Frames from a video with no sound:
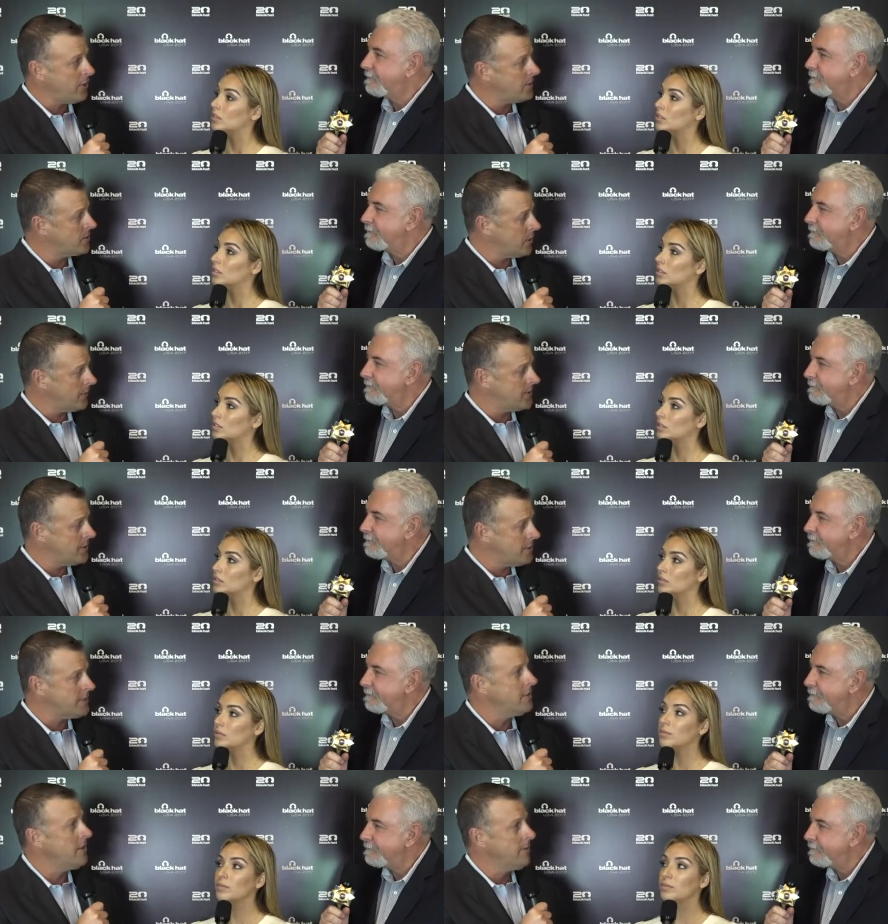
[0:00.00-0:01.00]
Speaker 1: services,
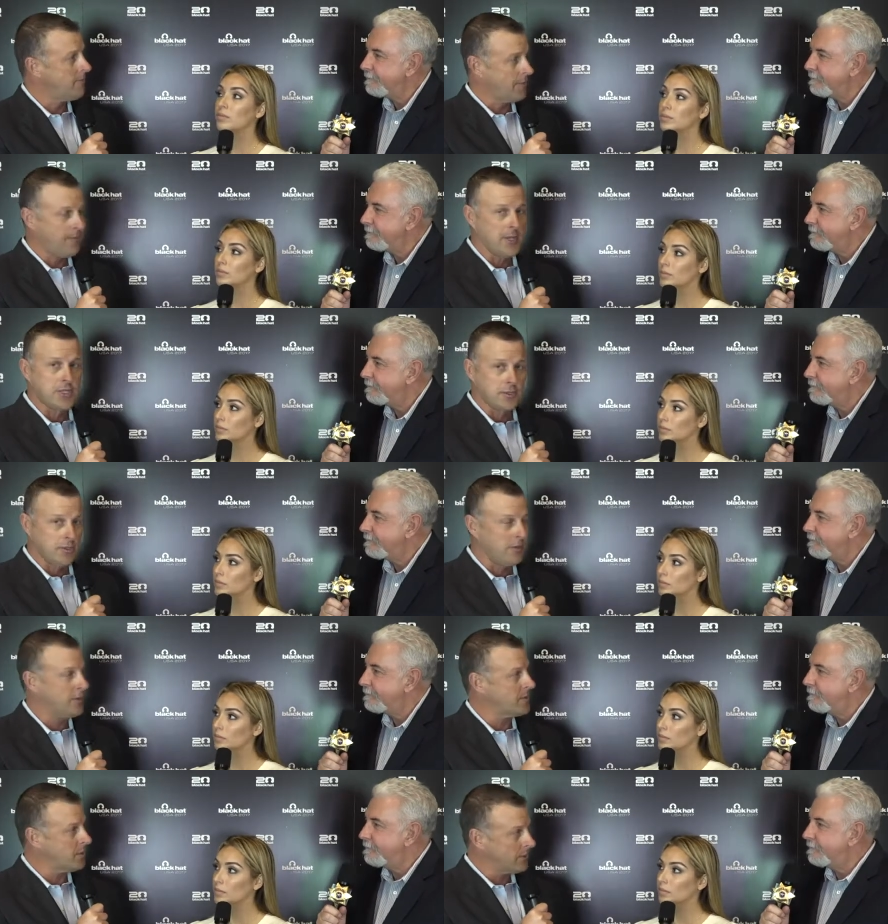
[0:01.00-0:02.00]
professional
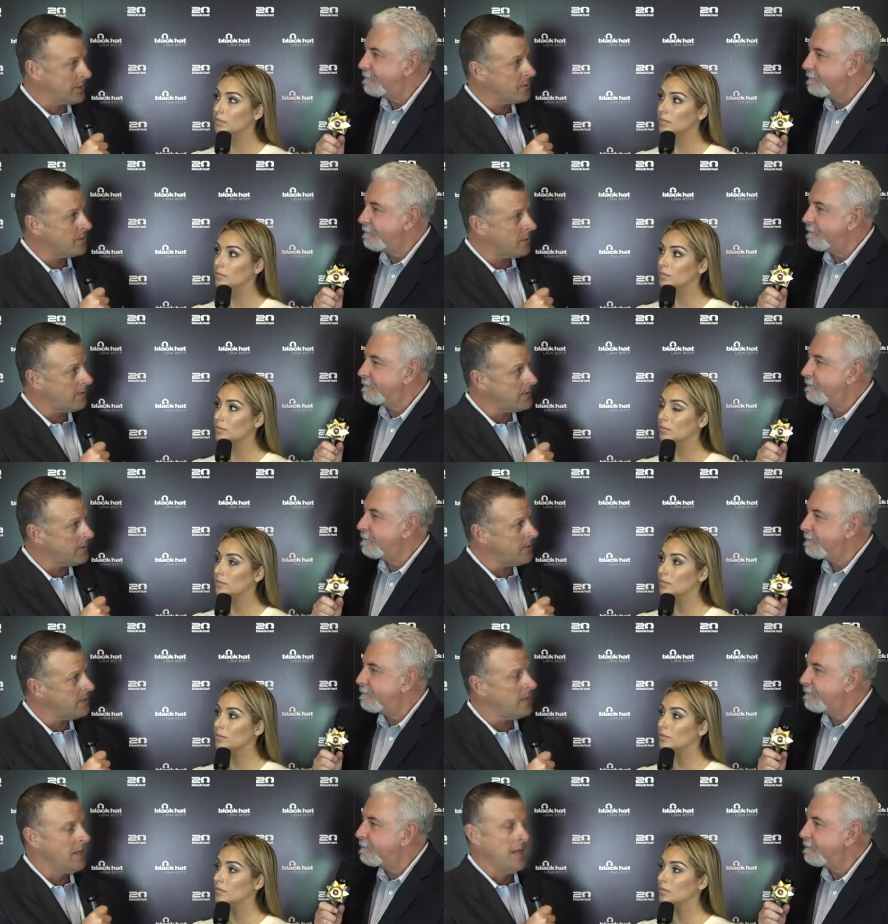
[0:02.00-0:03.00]
consulting
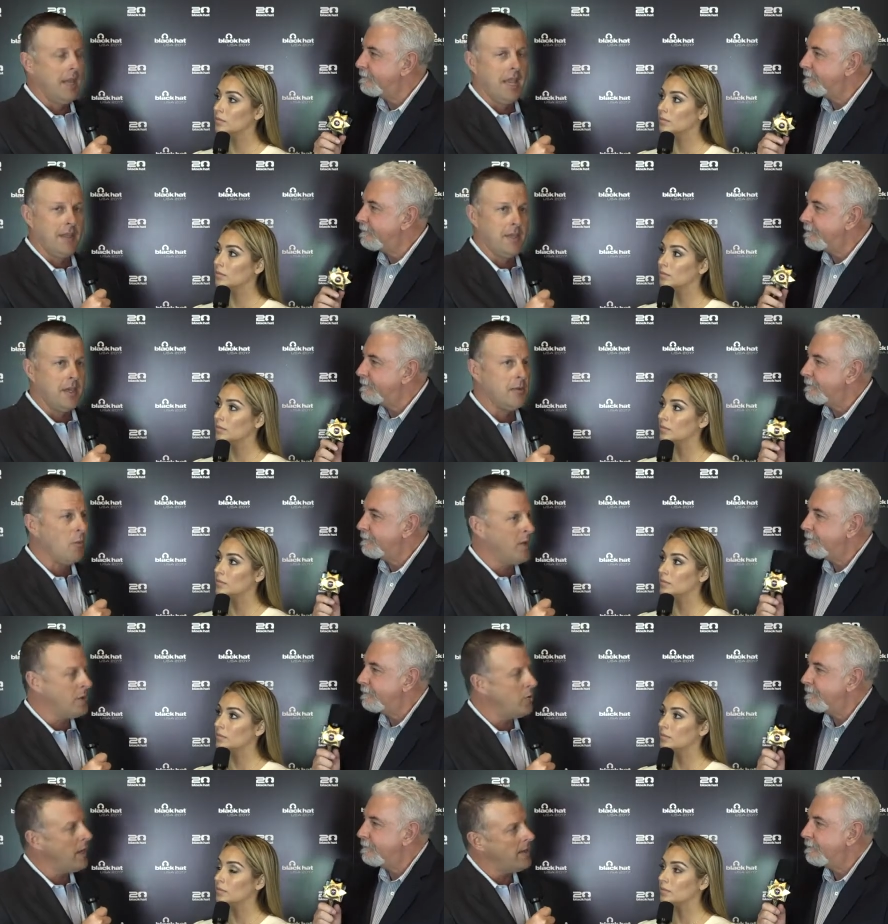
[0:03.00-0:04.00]
services, and then we
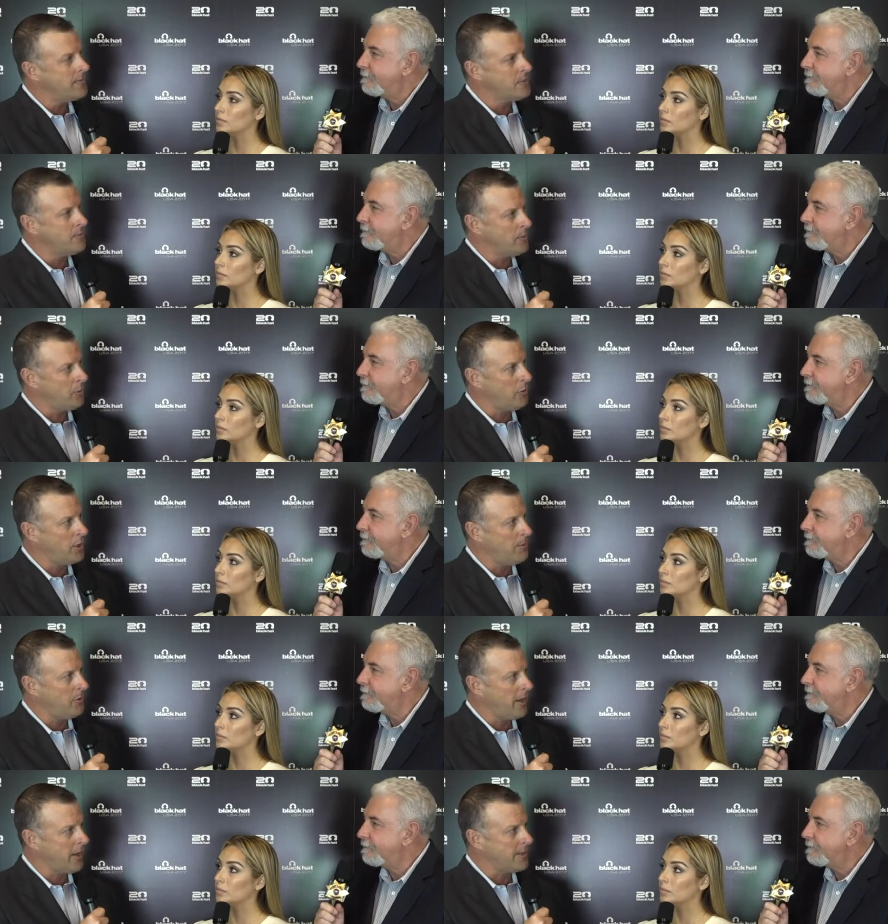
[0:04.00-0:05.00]
do have some deployed
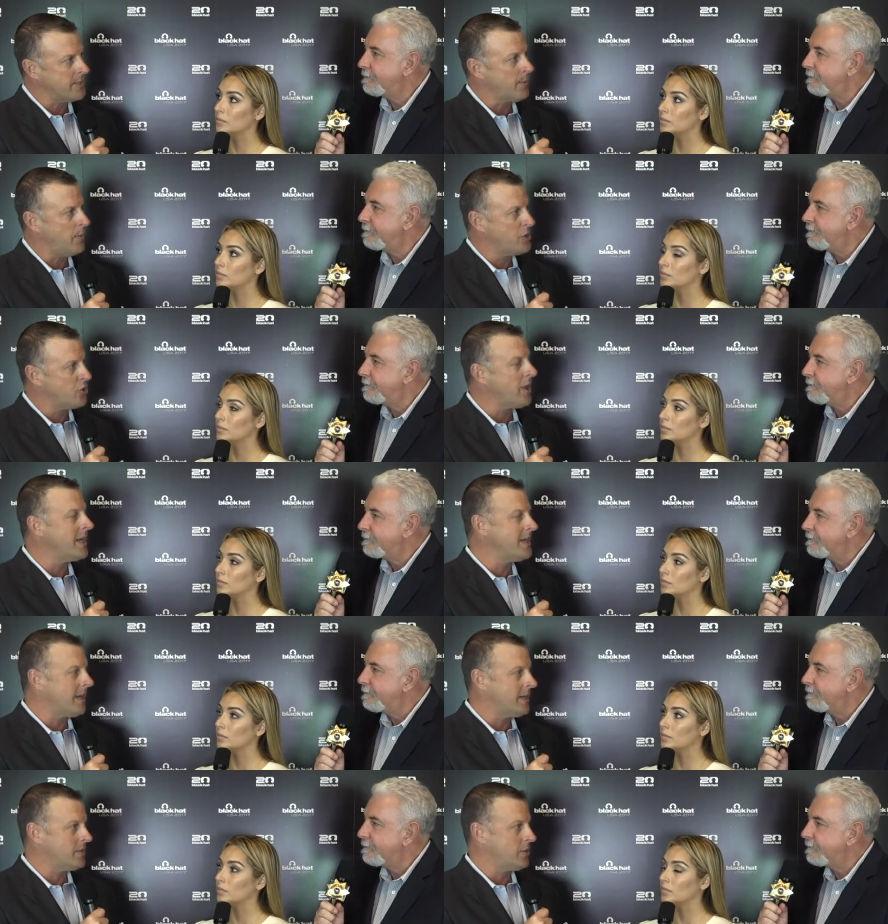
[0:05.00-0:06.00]
products, but we try
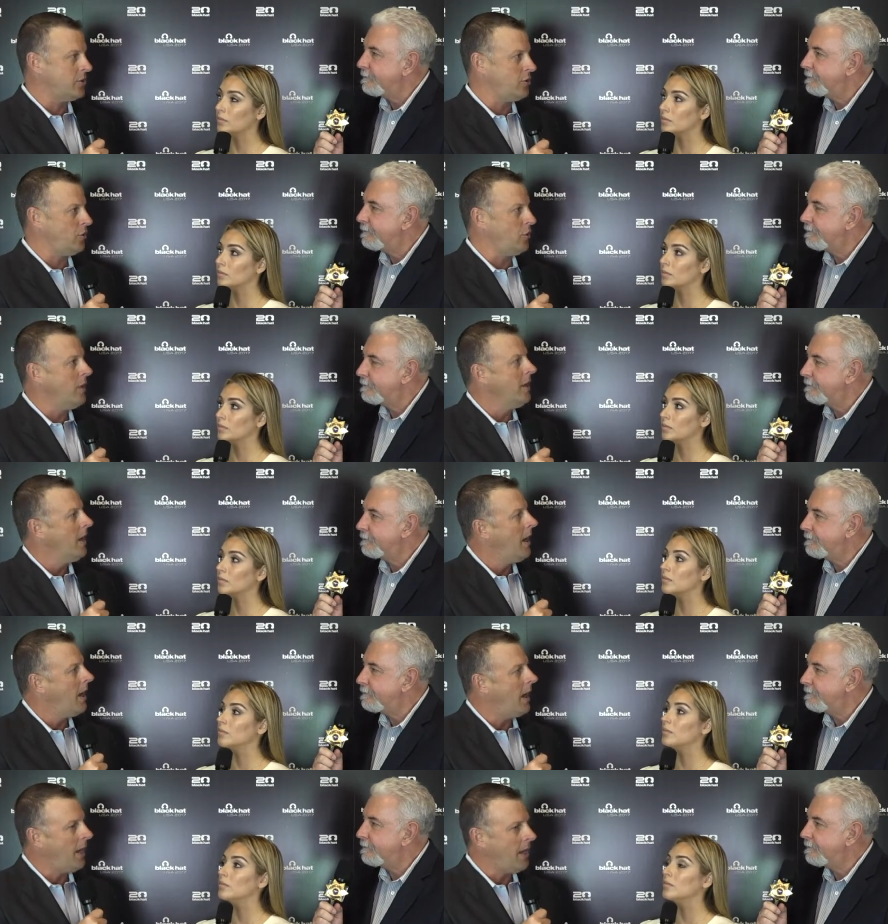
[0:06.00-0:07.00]
not to
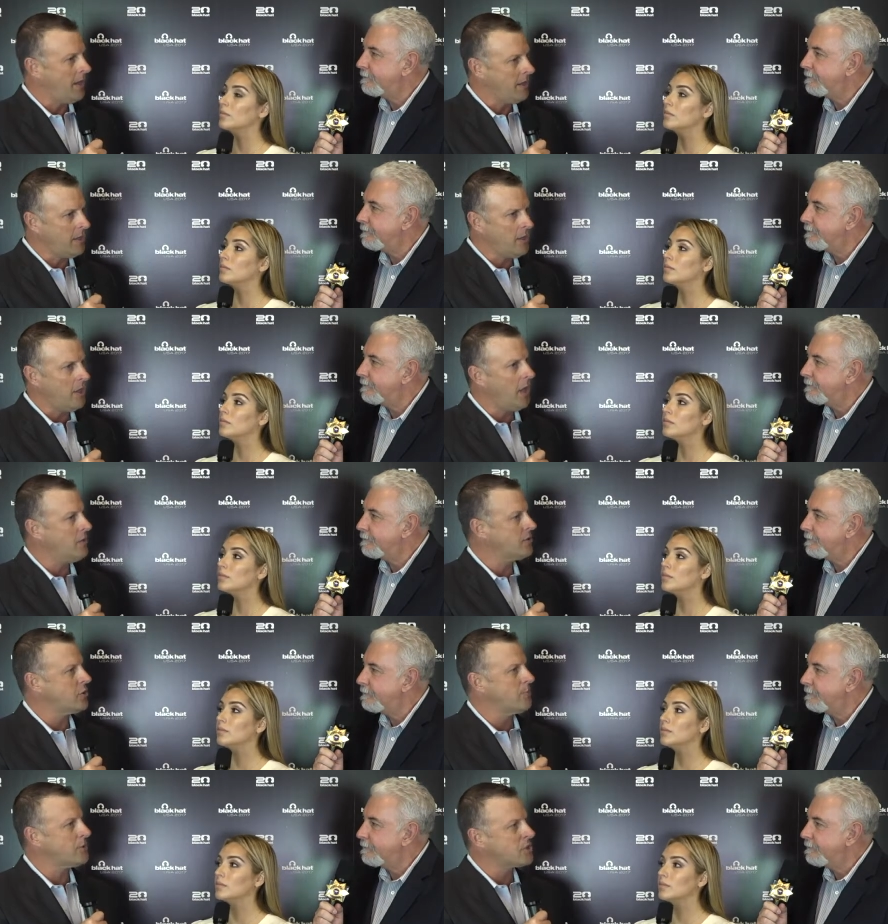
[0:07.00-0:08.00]
uh,
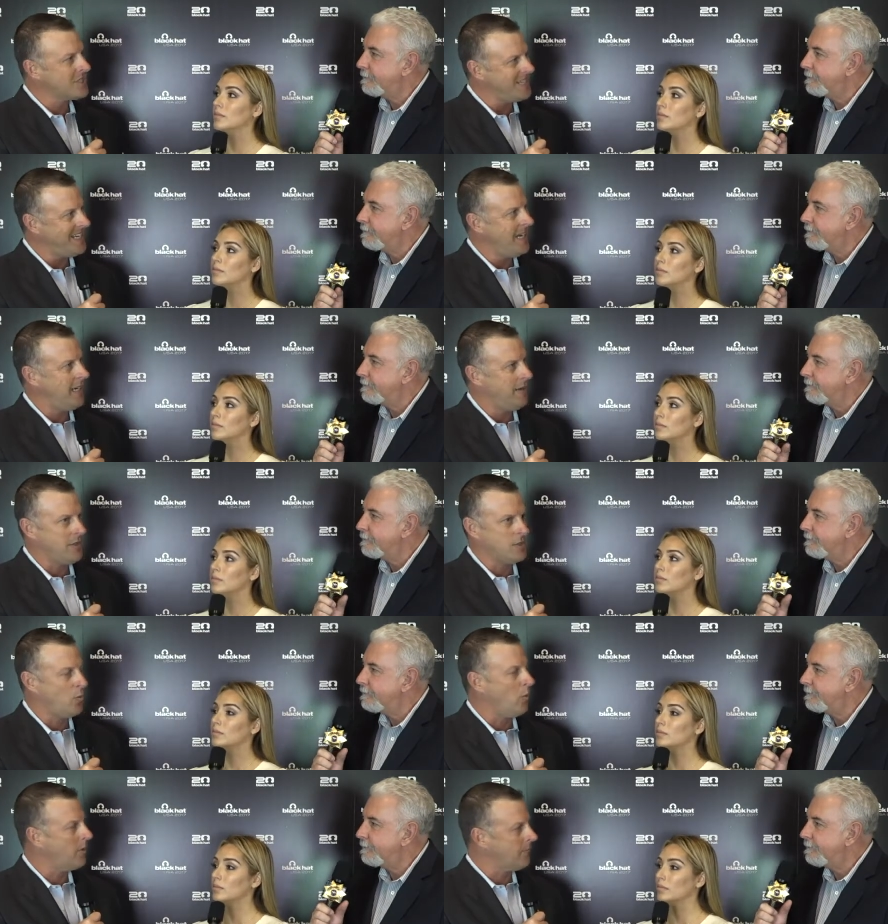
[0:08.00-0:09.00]
supersede this
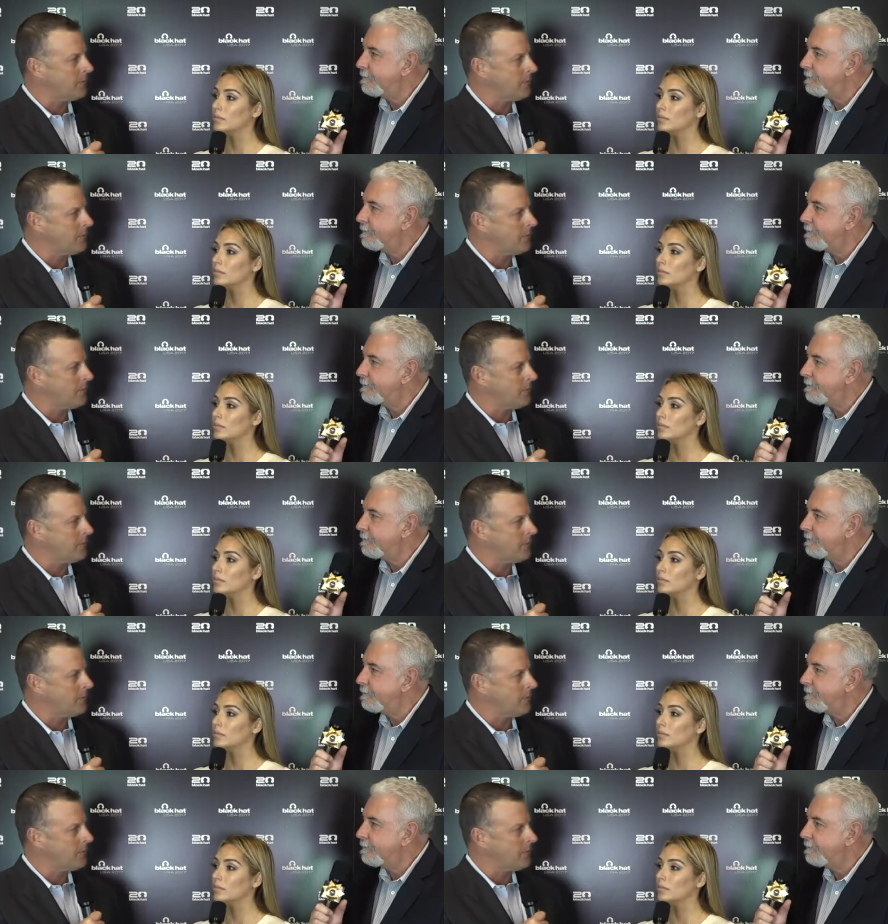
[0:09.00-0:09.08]
wonderful